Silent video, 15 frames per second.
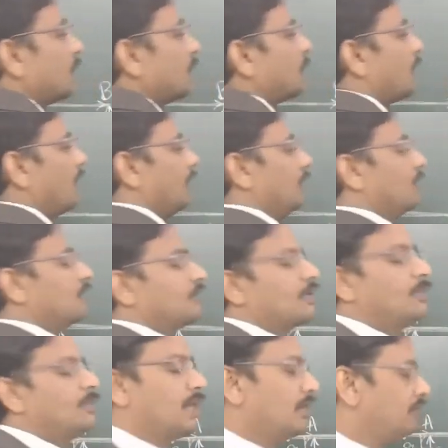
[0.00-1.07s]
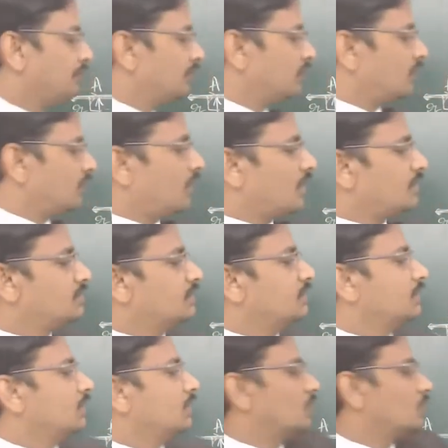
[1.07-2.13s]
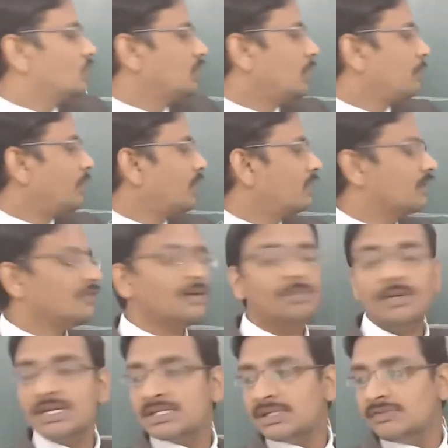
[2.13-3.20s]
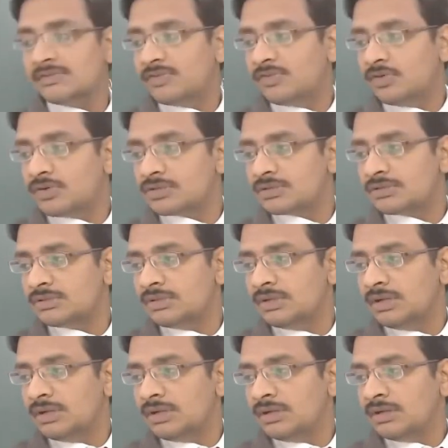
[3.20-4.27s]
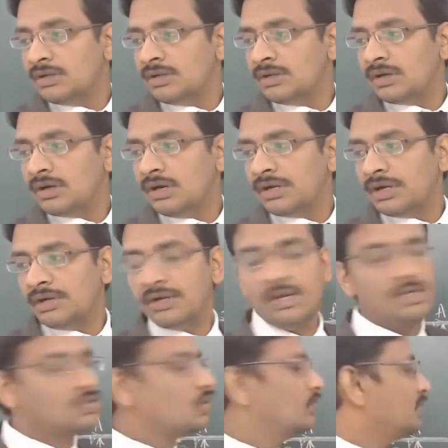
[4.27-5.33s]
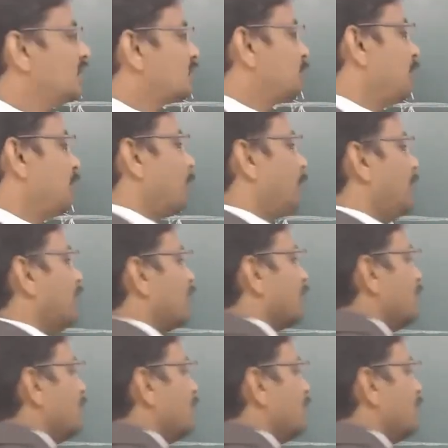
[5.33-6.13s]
point, from the origin to the point of application of the force. Got it? So this perpendicular